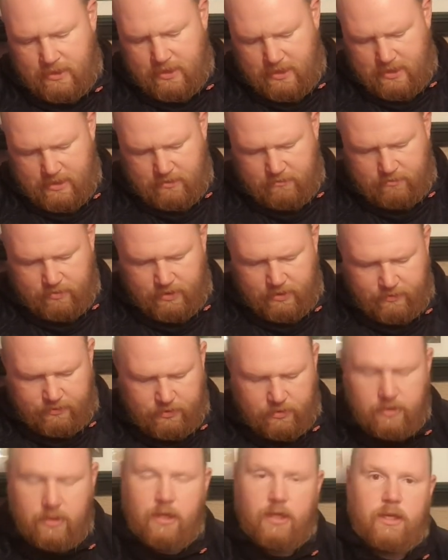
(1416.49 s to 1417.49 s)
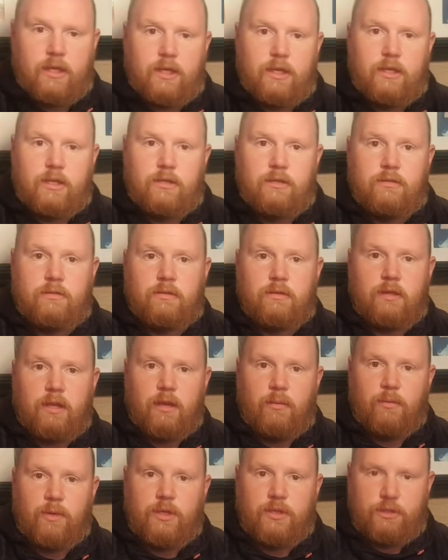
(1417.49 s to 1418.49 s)
And when you're just hiking in
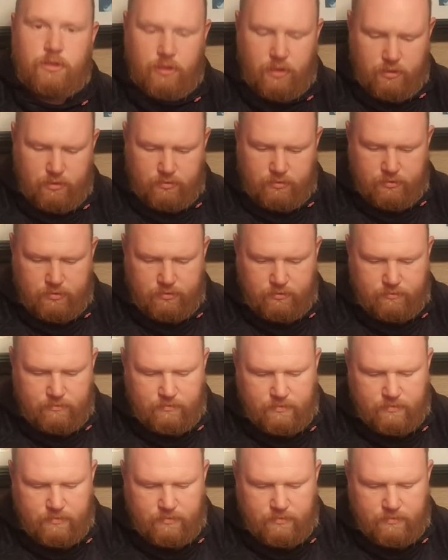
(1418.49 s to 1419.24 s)
lightweight shorts,